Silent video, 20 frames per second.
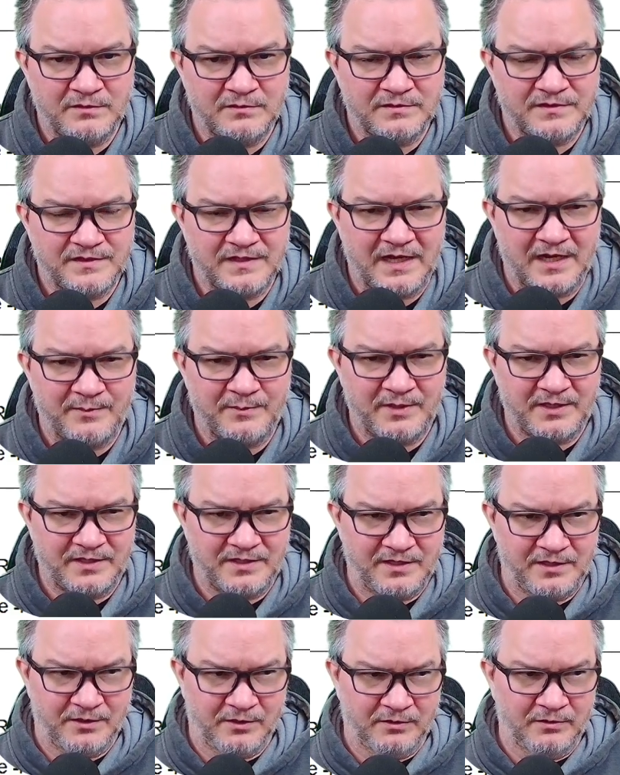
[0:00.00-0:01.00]
It's not a big
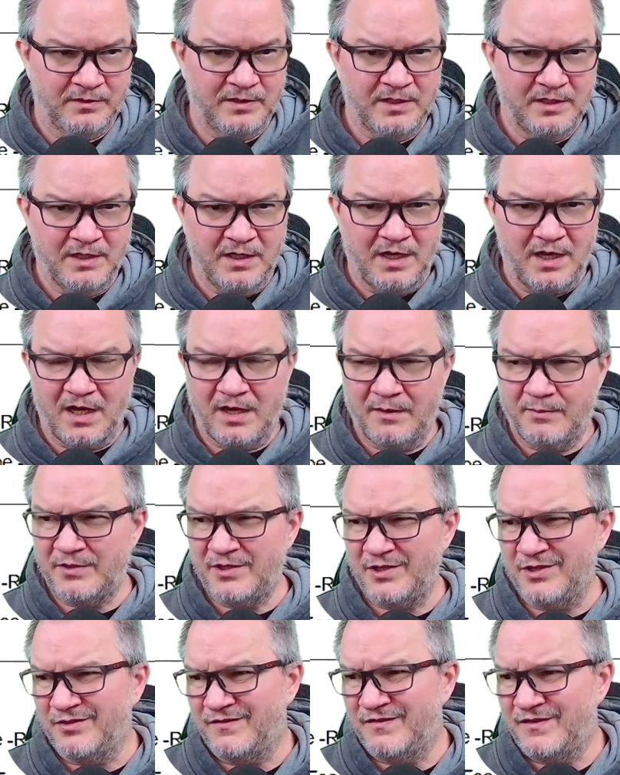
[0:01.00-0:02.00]
deal. But
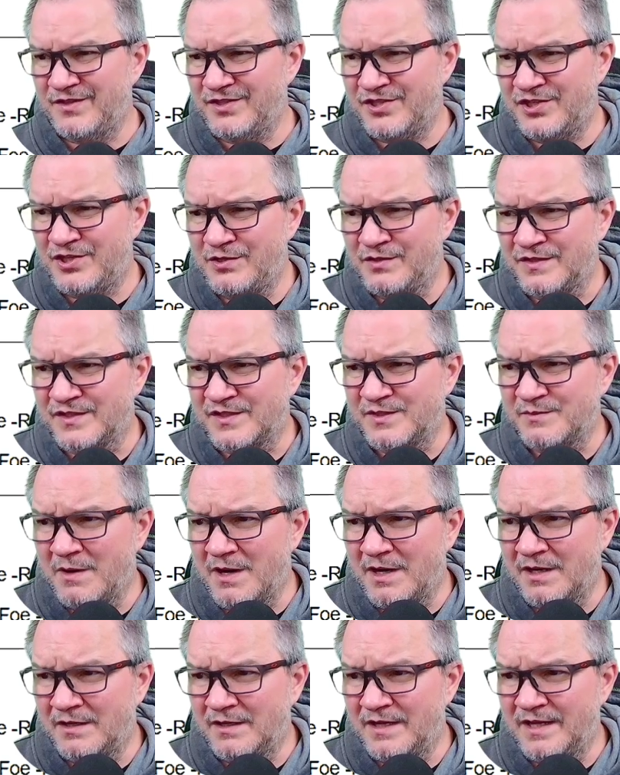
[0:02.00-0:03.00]
if you just use it
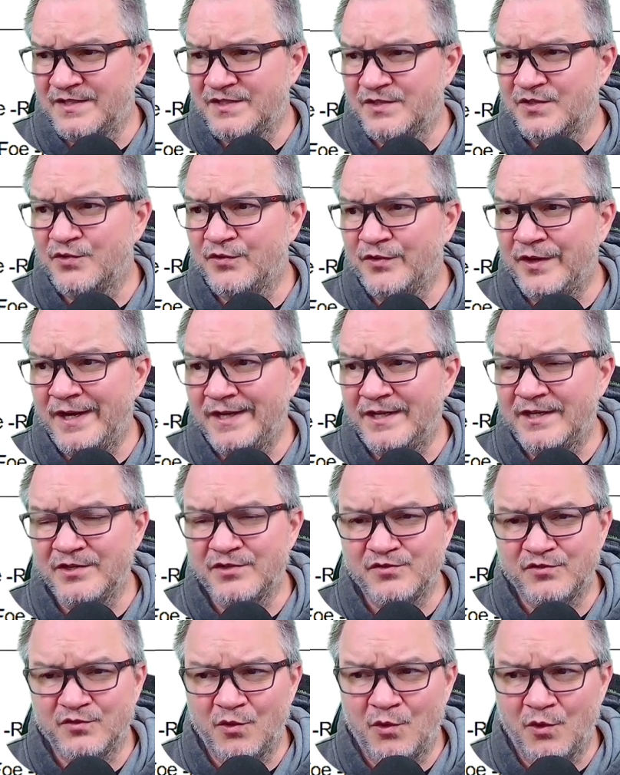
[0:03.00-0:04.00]
smart, it's great
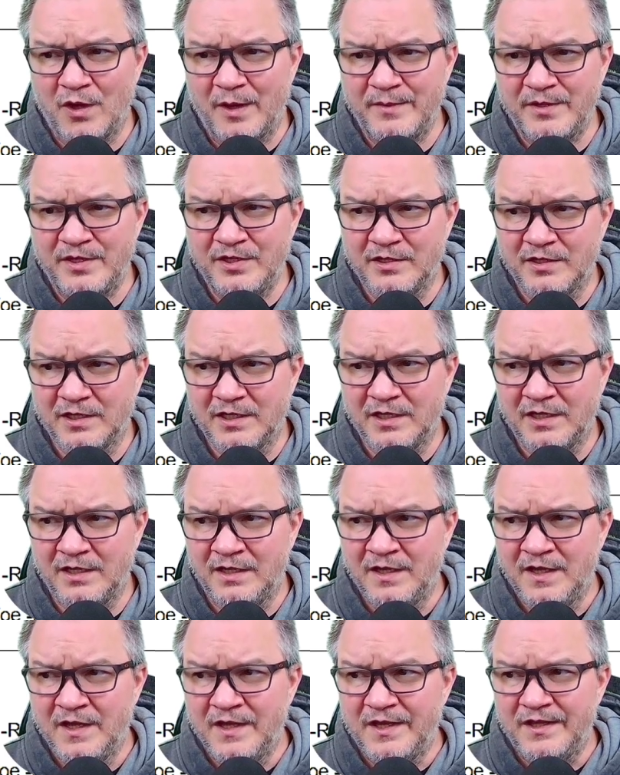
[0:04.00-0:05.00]
control. I mean, you're
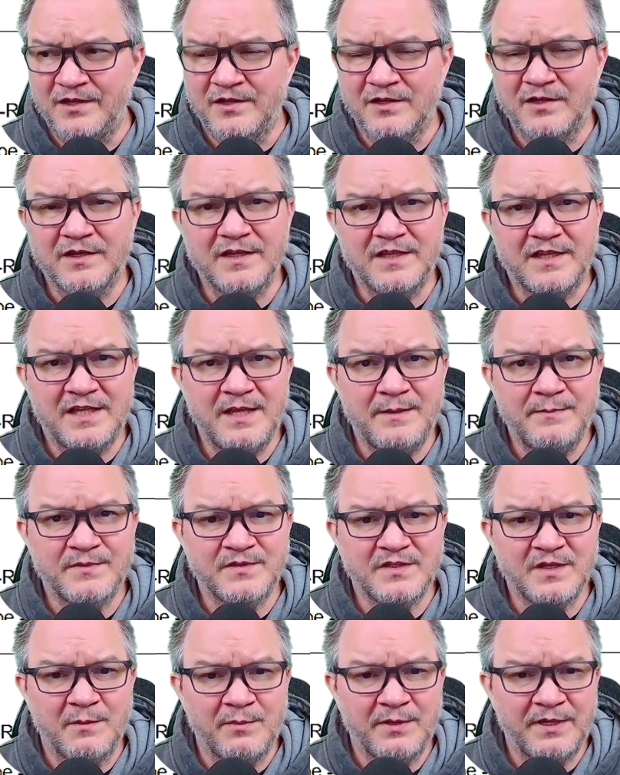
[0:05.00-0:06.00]
gonna keep
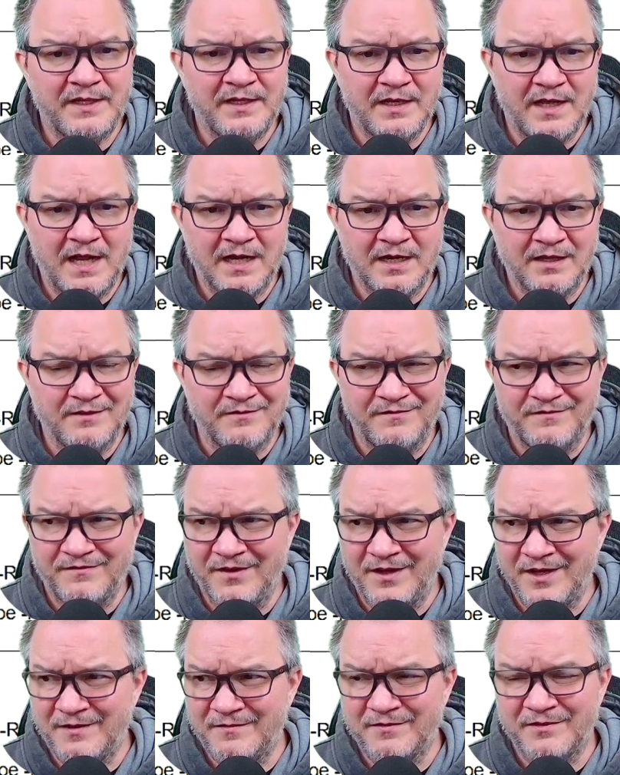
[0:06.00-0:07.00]
somebody out of the
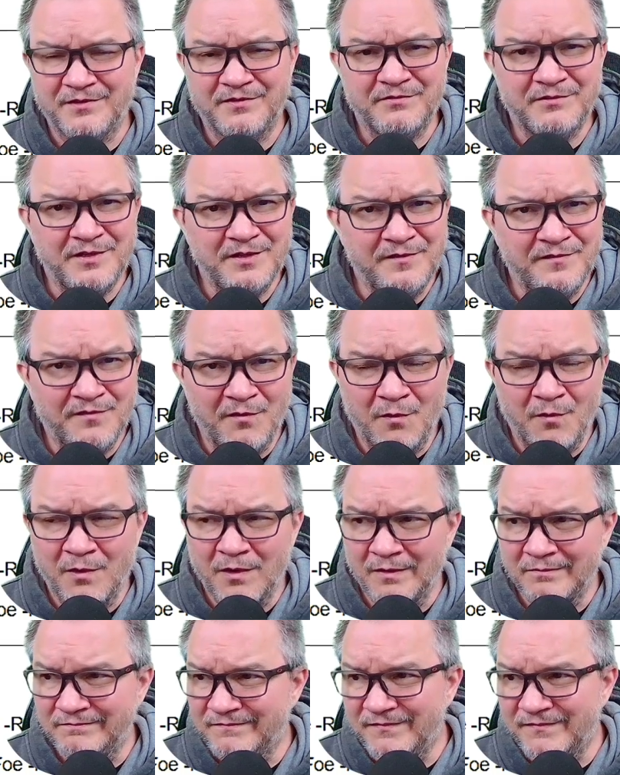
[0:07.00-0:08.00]
fight for 3,
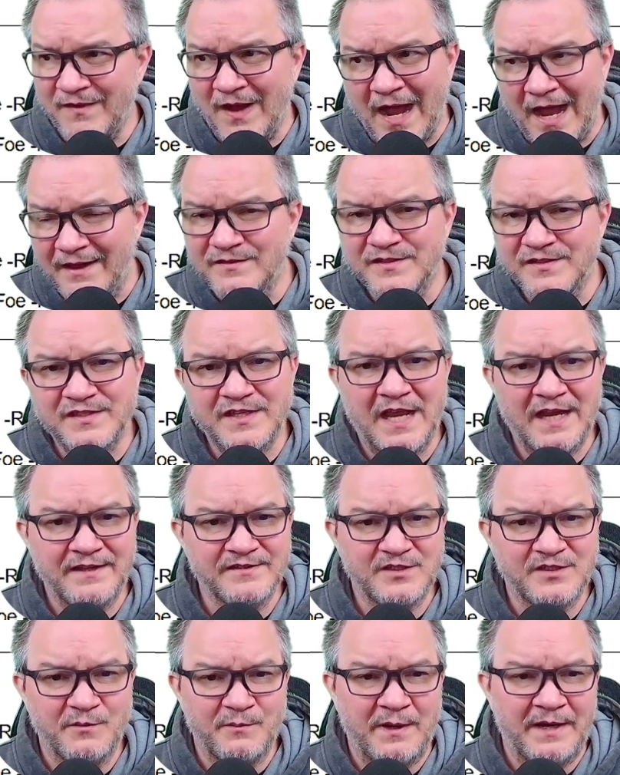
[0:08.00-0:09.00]
4, 5
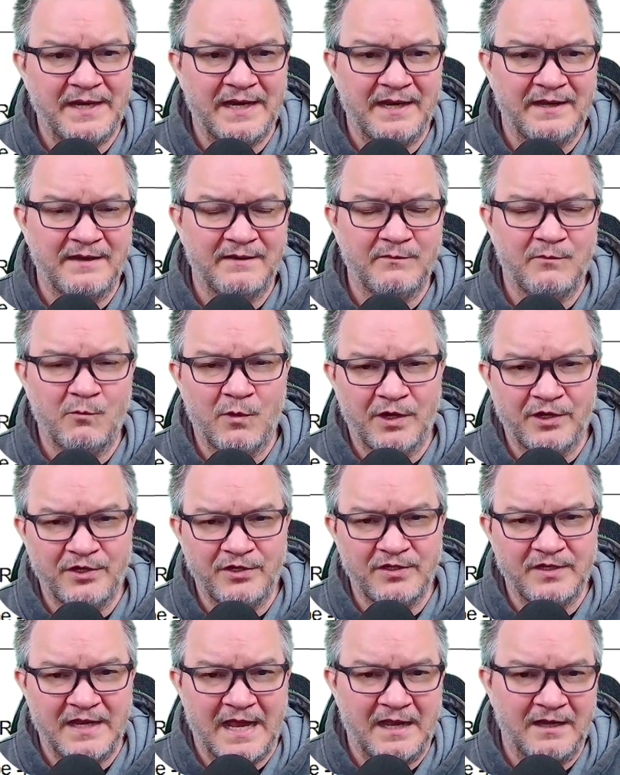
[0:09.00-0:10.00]
seconds, depending on where
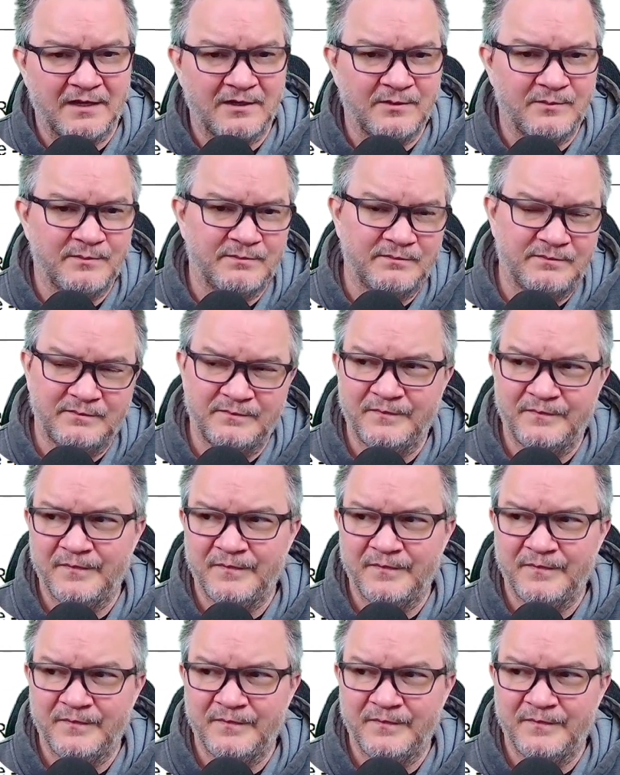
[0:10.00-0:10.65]
you knock them.